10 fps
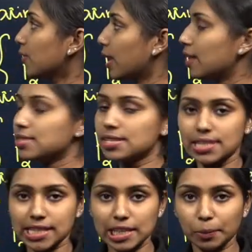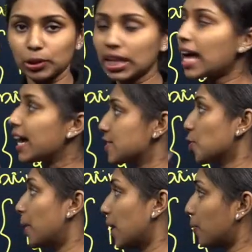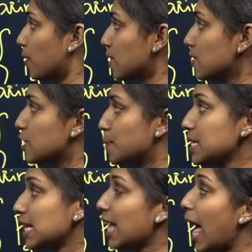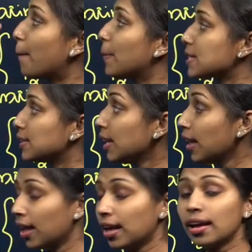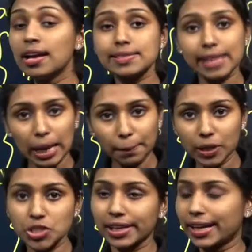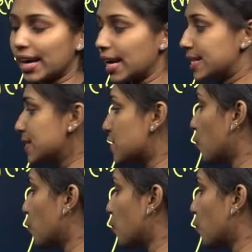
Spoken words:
we have just discussed about the isobaric process, which means it happens in the same pressure condition.